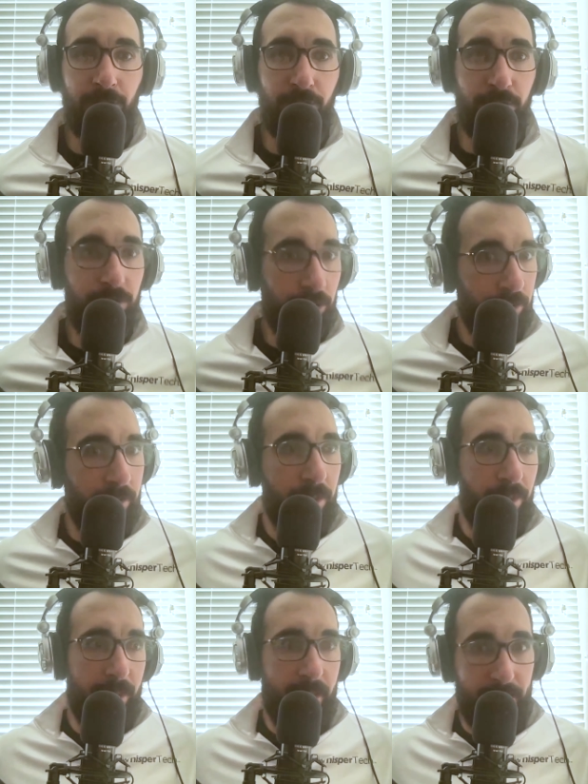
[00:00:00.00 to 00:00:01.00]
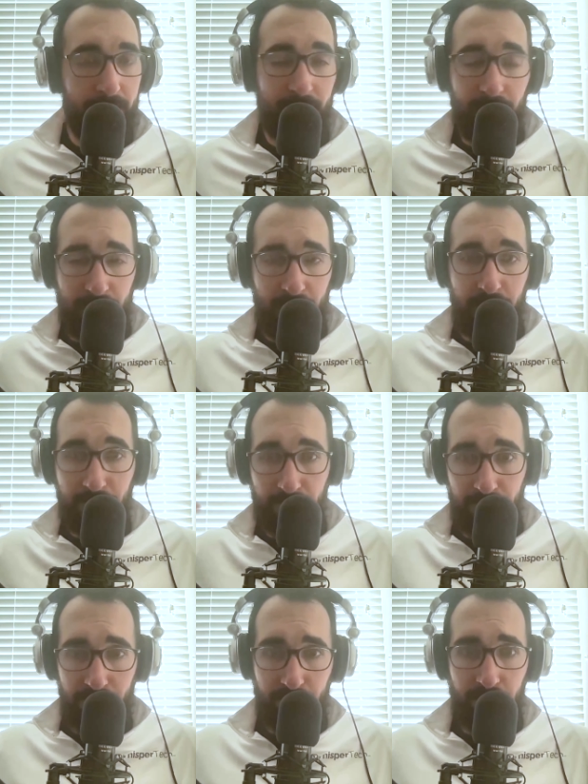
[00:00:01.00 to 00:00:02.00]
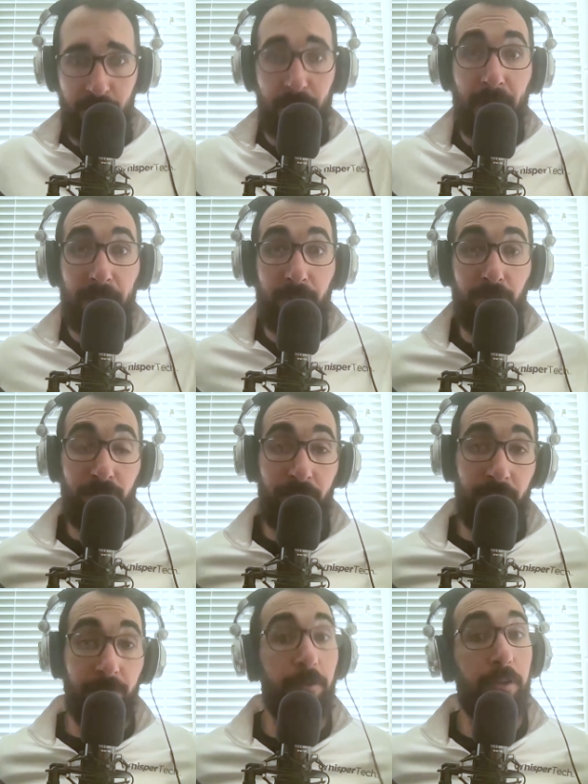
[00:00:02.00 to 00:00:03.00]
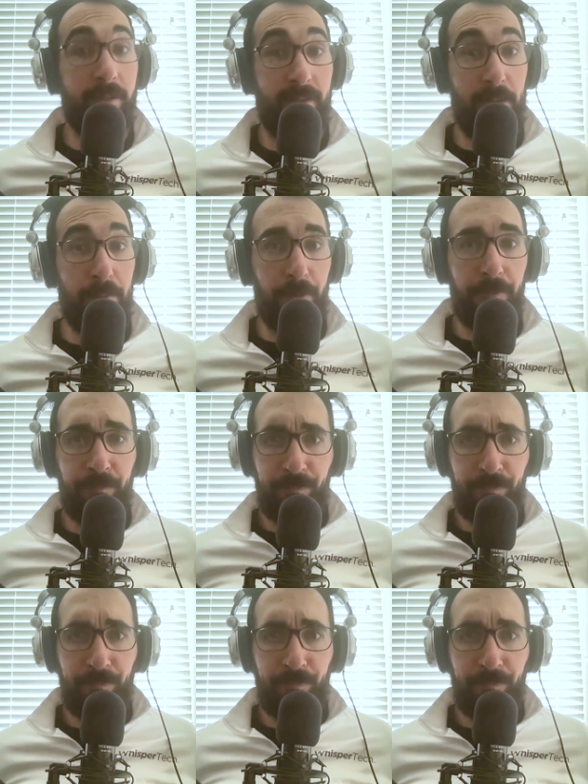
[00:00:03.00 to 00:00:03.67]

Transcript: to certain things in the medical sphere. For example,